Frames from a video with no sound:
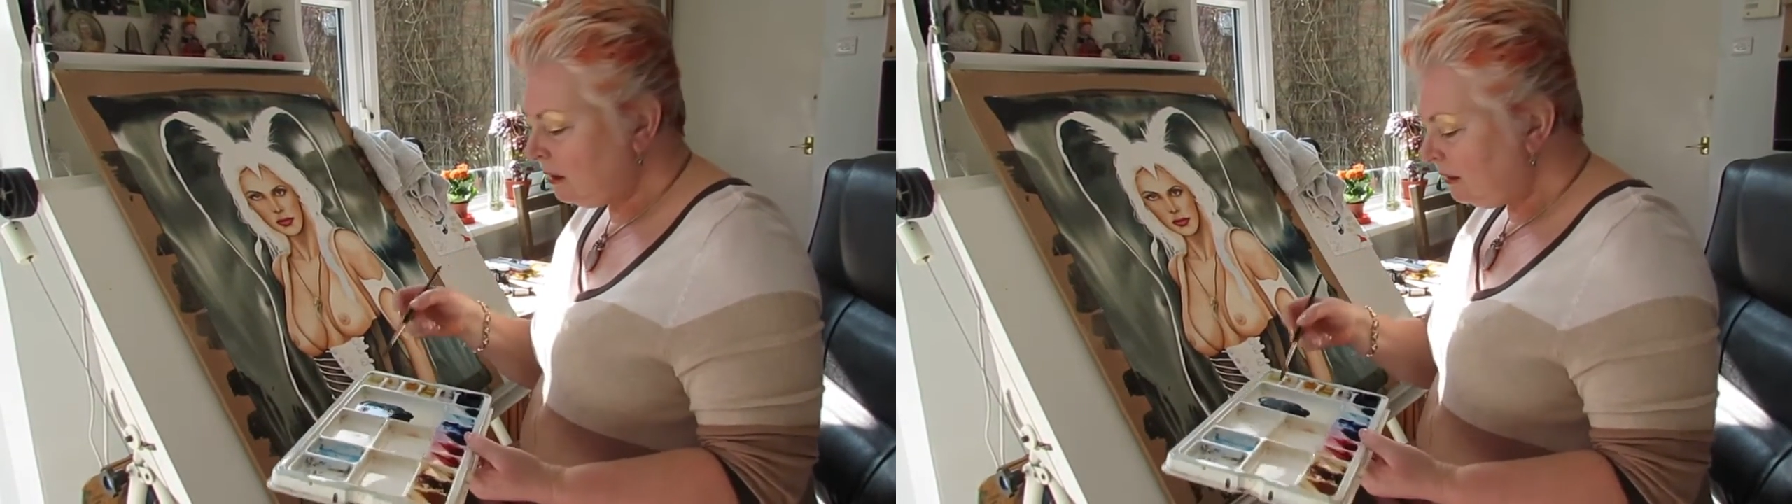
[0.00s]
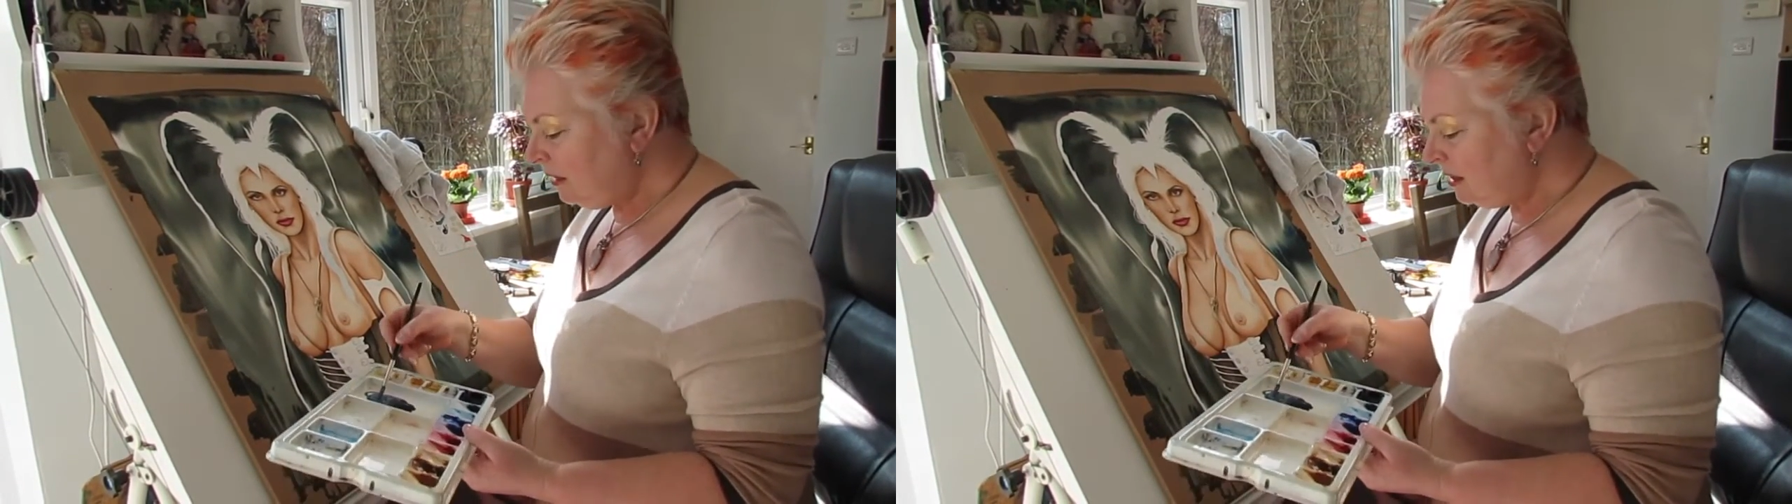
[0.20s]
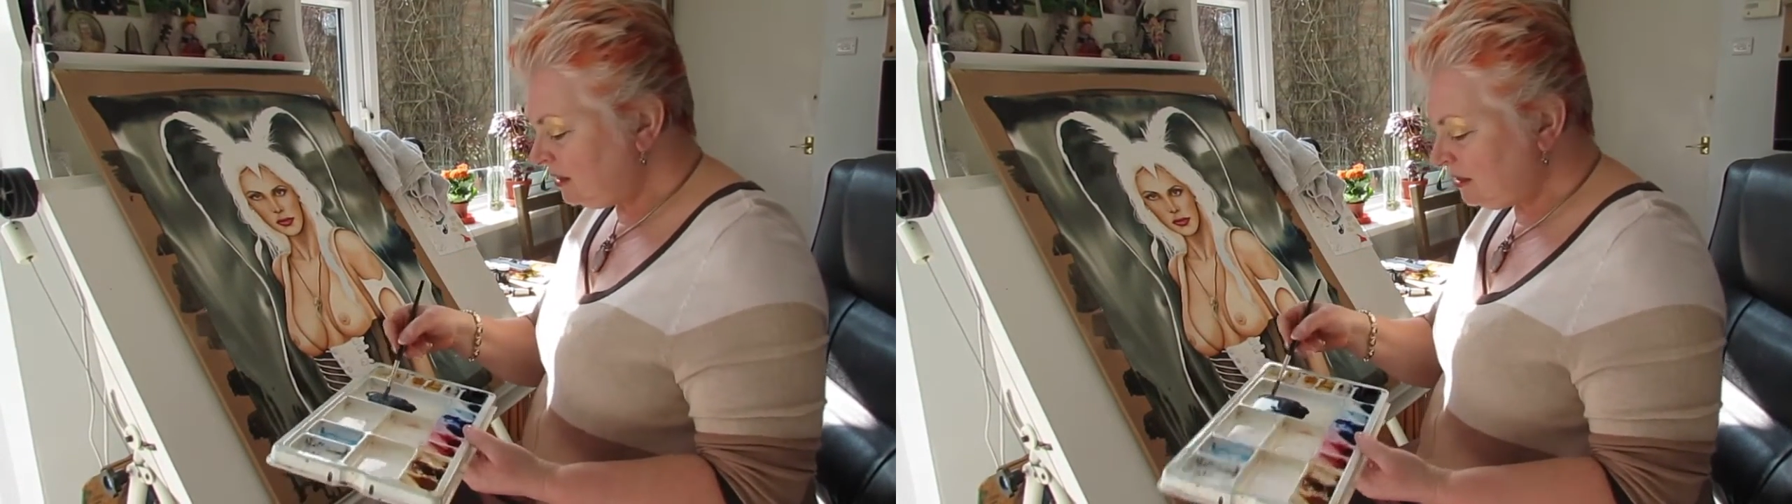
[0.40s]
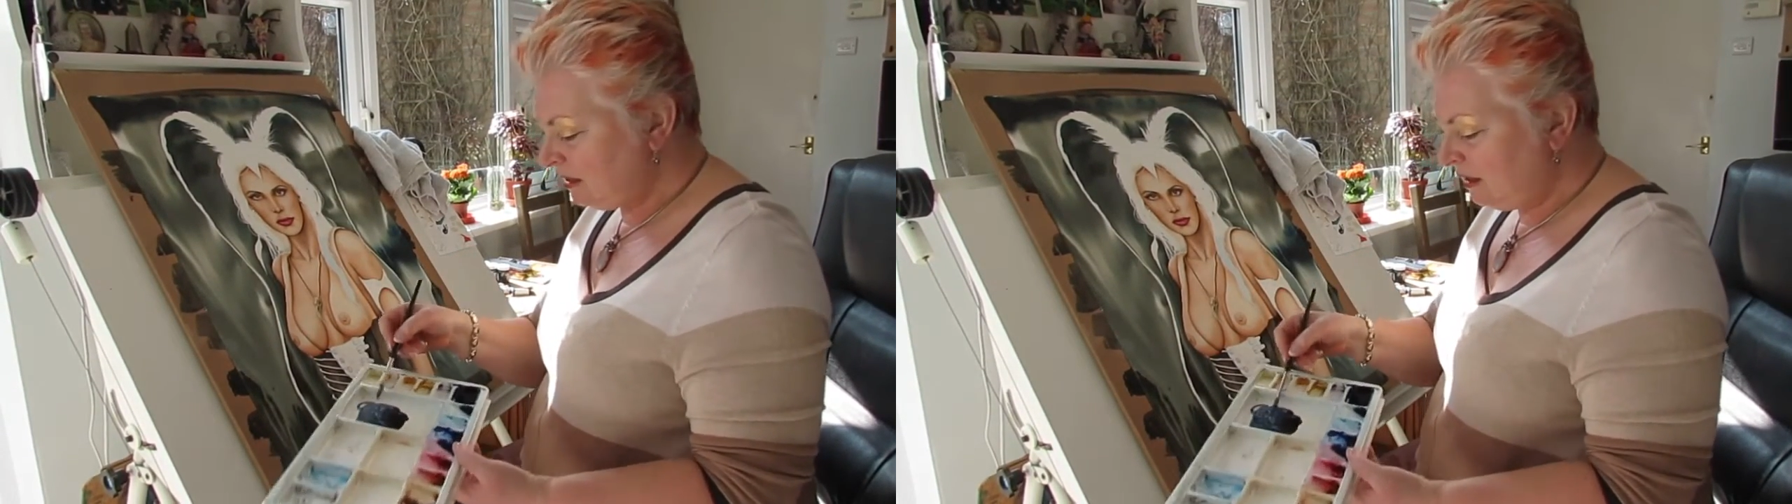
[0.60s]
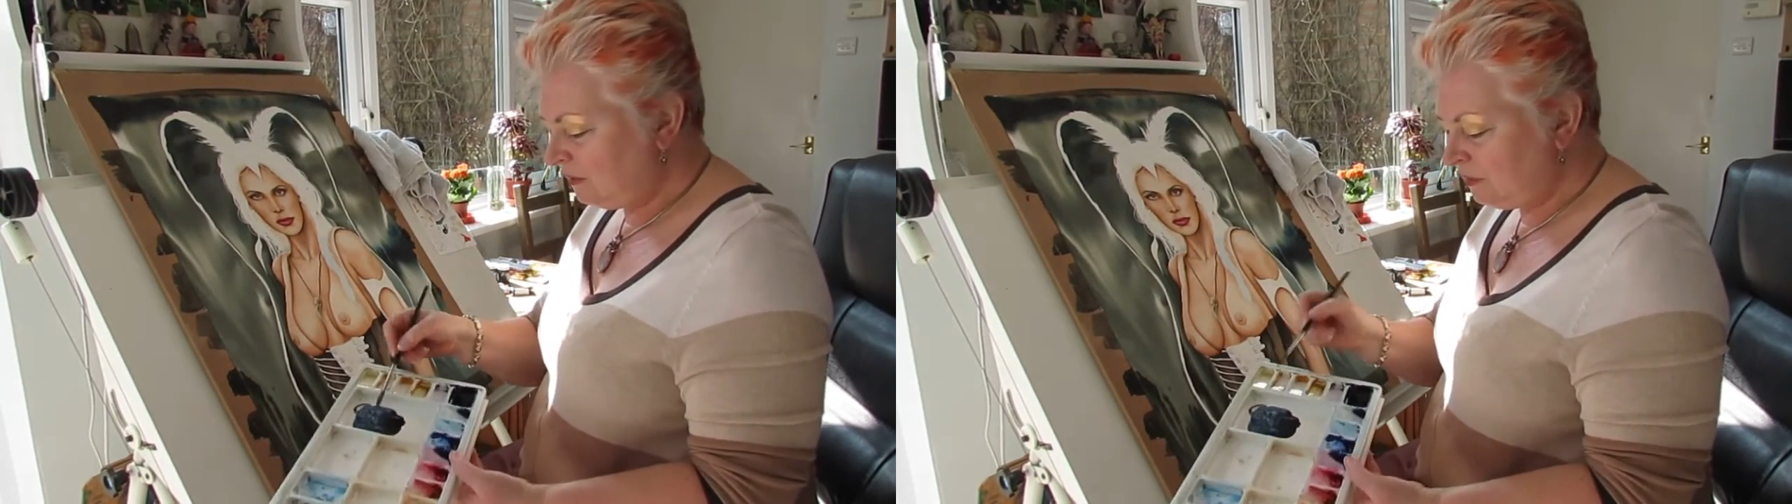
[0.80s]
This is a
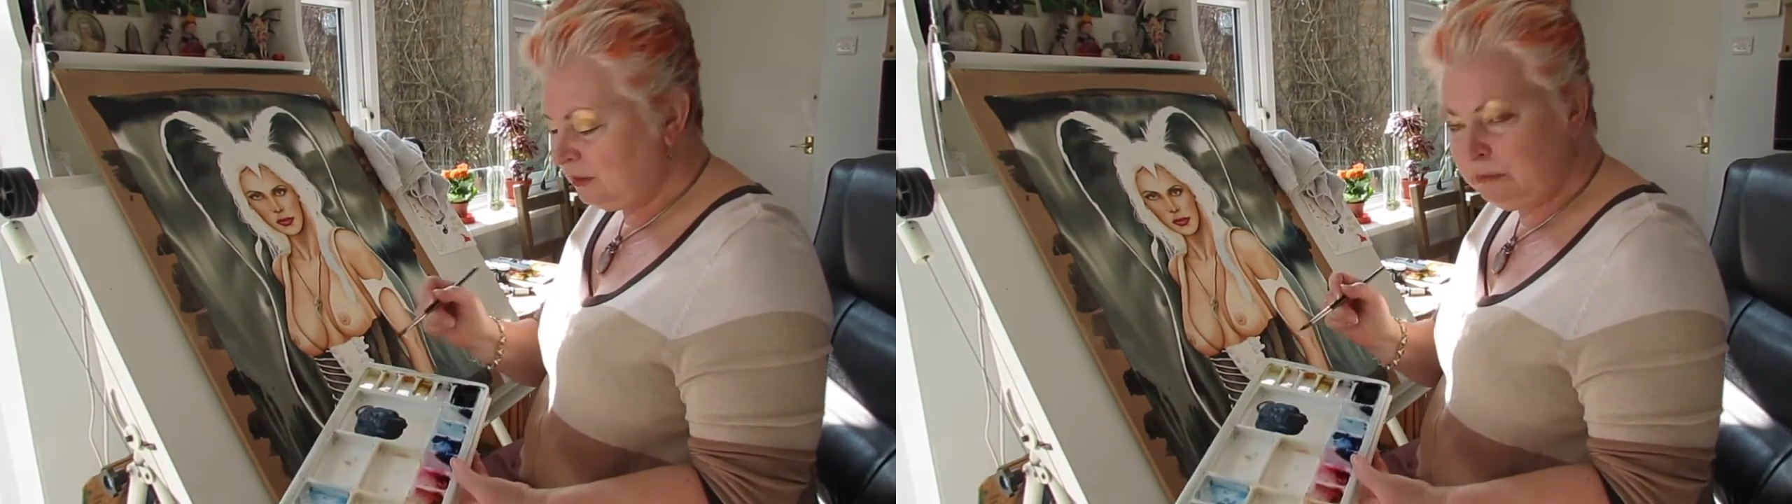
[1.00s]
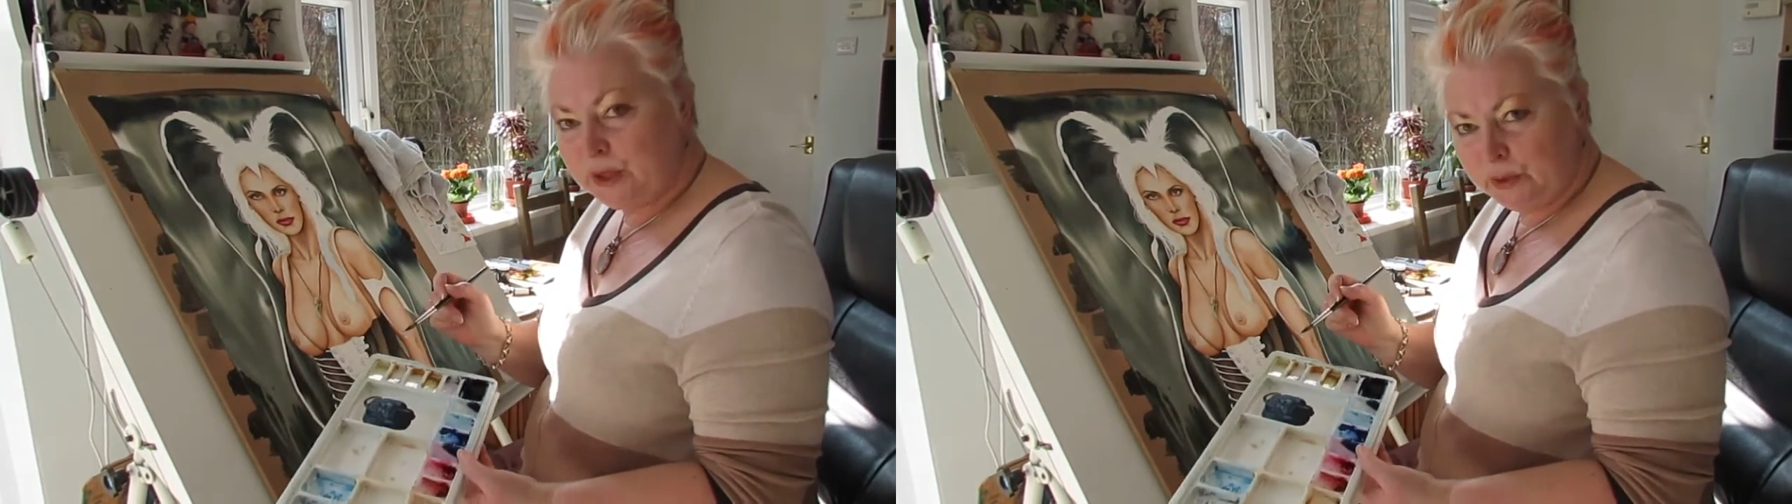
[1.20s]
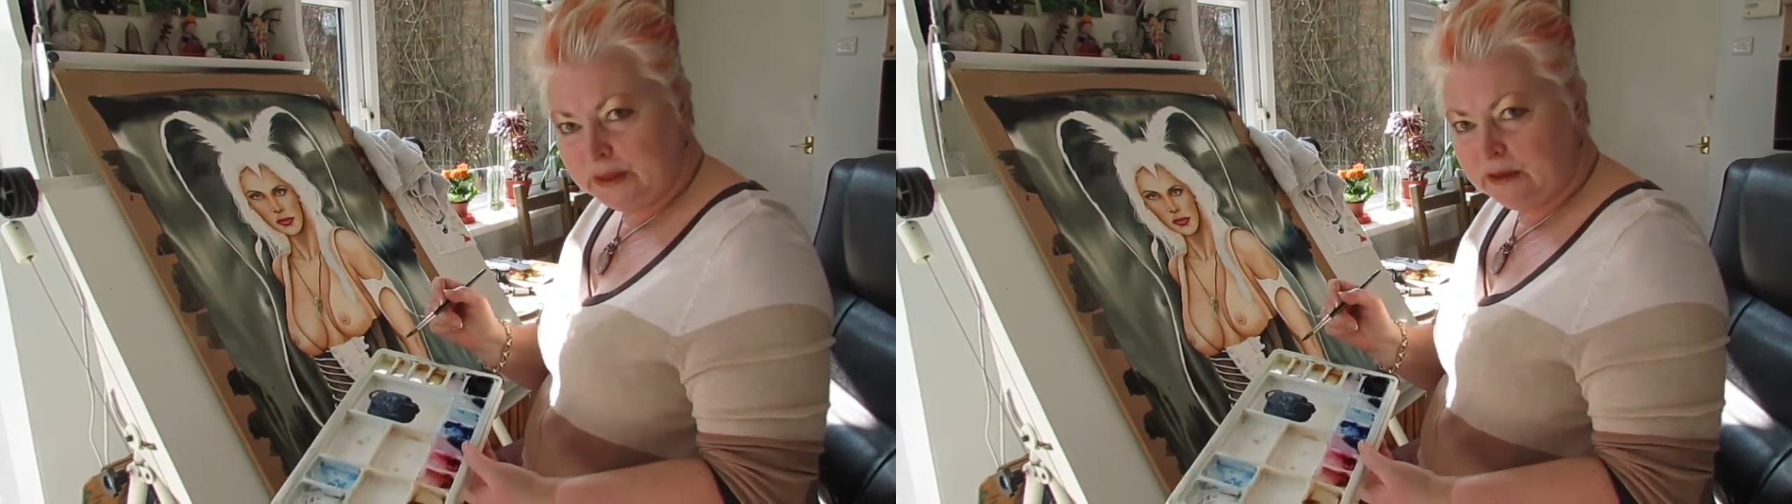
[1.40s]
lovely bluey